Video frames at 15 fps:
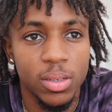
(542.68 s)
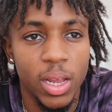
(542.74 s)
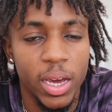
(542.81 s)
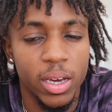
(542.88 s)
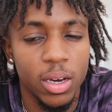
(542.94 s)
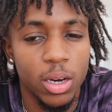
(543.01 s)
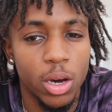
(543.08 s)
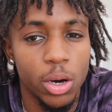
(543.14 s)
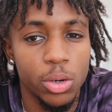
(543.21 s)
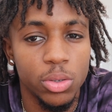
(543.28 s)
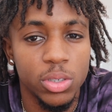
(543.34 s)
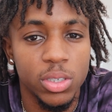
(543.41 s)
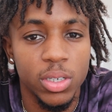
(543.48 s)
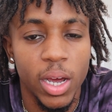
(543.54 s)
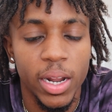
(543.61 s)
like a
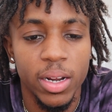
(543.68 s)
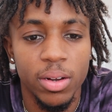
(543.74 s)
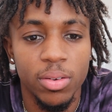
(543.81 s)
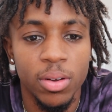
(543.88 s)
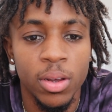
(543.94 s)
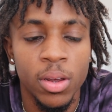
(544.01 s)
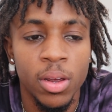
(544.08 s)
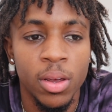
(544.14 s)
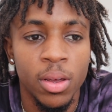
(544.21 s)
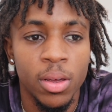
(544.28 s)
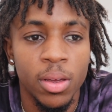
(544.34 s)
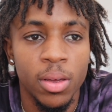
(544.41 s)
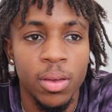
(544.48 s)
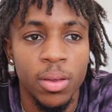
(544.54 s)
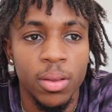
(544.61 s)
coach. I didn't,
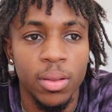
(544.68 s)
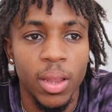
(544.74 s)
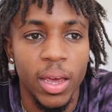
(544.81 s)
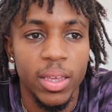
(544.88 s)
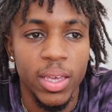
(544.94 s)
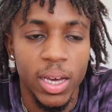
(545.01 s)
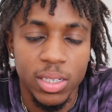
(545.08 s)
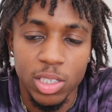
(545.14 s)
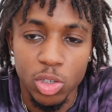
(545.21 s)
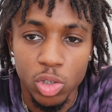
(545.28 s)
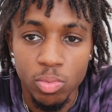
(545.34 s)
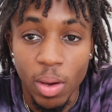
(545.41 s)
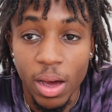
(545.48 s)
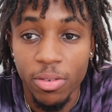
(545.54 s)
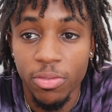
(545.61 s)
like, yes, he was
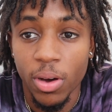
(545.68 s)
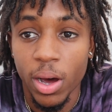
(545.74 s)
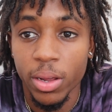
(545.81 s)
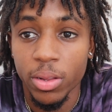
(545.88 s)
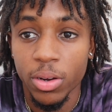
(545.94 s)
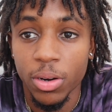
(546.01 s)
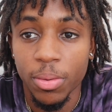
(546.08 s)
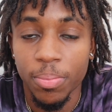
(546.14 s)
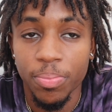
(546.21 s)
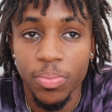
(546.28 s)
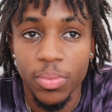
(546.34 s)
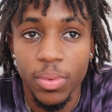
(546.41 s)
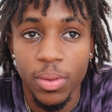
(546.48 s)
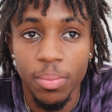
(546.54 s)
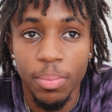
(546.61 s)
my father,
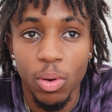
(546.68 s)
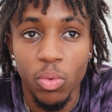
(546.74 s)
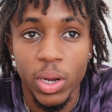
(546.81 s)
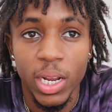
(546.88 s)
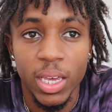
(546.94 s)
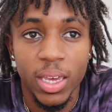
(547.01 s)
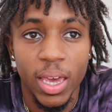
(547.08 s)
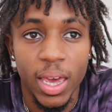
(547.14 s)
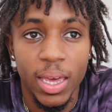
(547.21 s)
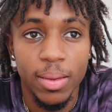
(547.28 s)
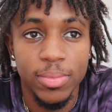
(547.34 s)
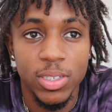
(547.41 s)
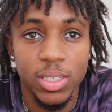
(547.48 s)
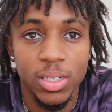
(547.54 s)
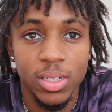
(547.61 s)
but when it
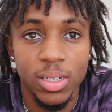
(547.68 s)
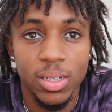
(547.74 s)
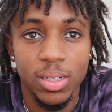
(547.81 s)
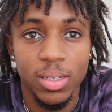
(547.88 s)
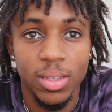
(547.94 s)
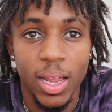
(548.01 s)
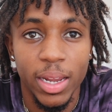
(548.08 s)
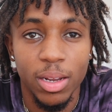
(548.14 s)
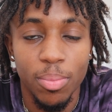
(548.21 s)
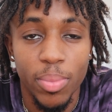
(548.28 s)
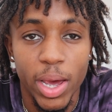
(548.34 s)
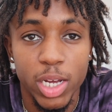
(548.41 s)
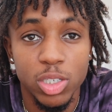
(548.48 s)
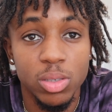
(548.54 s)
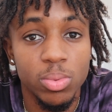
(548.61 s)
came to like the
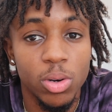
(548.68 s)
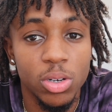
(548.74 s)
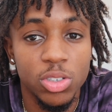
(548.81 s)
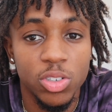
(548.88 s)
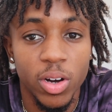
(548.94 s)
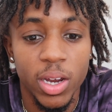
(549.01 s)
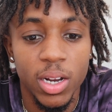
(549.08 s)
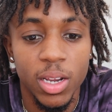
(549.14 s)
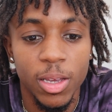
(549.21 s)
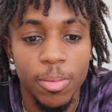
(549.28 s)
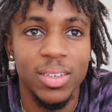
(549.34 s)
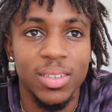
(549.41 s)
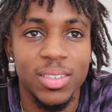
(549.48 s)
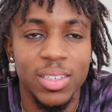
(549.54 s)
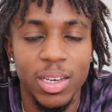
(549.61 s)
basketball training,
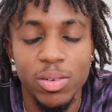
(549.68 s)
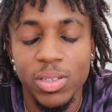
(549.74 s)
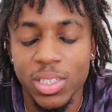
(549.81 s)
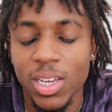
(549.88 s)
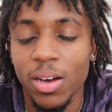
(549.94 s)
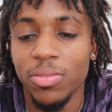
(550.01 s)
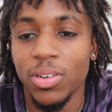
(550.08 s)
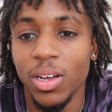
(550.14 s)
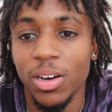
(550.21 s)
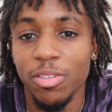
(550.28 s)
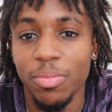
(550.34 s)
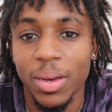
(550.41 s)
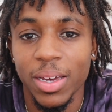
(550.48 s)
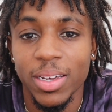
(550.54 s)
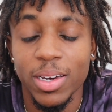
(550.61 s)
it was tough love,
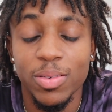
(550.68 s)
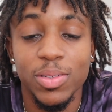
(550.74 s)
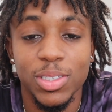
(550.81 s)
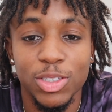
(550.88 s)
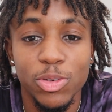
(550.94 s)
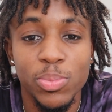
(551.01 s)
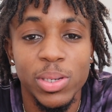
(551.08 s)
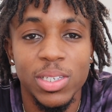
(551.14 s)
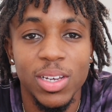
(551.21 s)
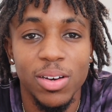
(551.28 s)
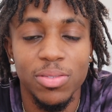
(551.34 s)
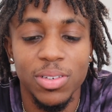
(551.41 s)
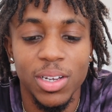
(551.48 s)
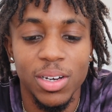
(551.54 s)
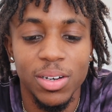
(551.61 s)
man. It was super
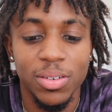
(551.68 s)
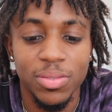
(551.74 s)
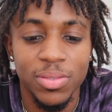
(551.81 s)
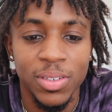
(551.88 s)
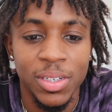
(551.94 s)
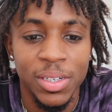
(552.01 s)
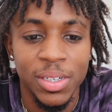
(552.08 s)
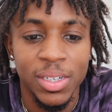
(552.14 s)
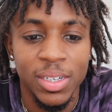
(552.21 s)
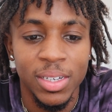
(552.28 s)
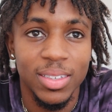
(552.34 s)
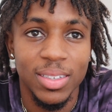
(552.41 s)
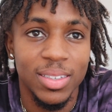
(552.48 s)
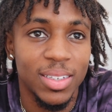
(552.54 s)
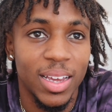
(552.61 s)
tough love.
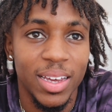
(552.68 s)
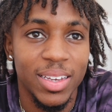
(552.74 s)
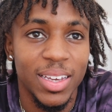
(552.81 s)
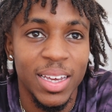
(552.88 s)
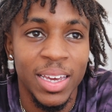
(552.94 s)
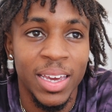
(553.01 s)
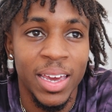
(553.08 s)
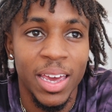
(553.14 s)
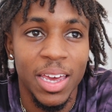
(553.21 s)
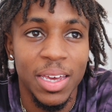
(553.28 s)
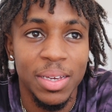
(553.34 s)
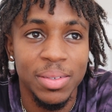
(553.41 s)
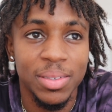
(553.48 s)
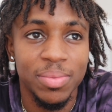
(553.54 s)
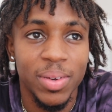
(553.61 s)
Like, in
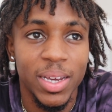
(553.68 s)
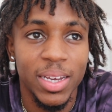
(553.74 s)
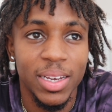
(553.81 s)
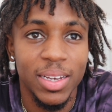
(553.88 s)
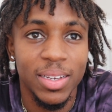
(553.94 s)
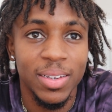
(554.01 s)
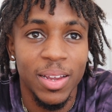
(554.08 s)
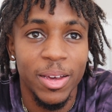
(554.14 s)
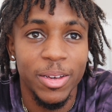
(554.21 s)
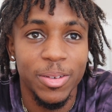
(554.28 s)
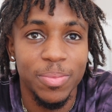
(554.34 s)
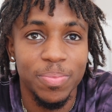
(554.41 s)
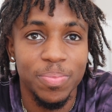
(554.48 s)
games, man, like,